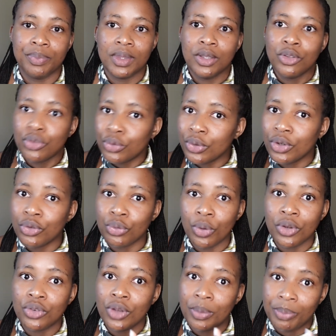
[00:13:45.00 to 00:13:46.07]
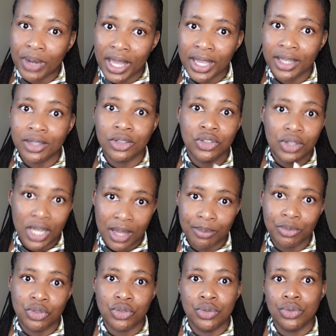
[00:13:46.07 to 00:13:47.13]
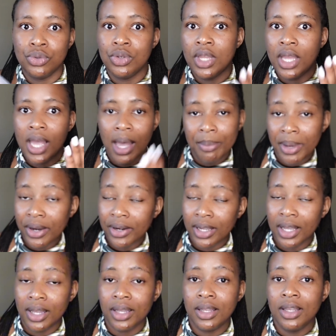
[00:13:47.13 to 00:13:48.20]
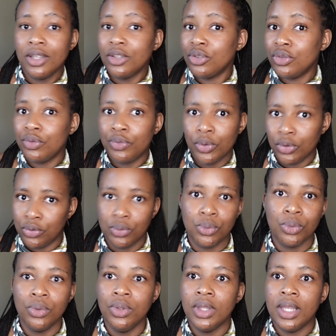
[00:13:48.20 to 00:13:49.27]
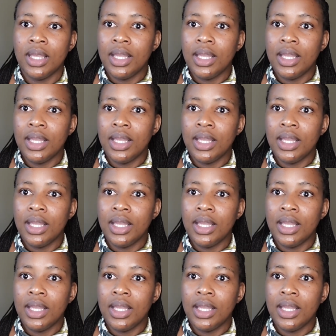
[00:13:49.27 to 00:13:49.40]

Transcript: students who want to apply to come to America for school.